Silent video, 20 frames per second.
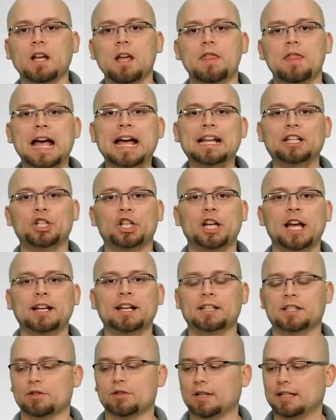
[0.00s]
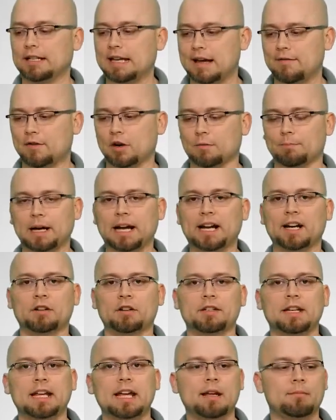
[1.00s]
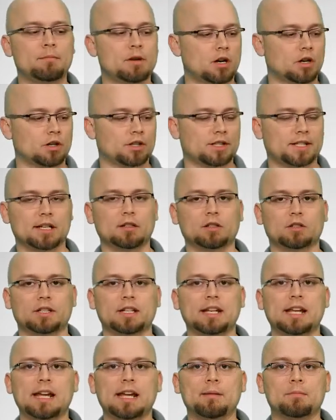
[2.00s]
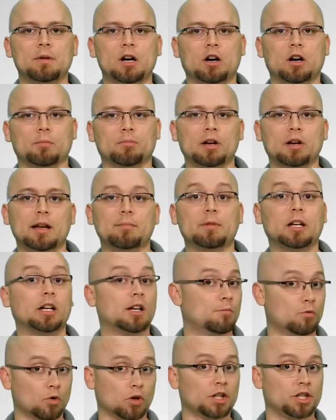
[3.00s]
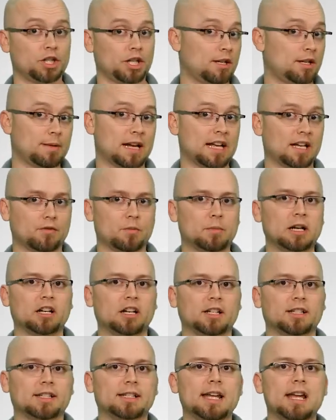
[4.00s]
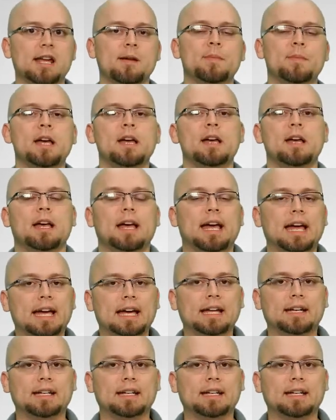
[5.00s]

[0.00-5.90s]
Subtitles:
That check is going to have our buyer's name, our seller's name, our primary mortgagee, Bank of America's name, and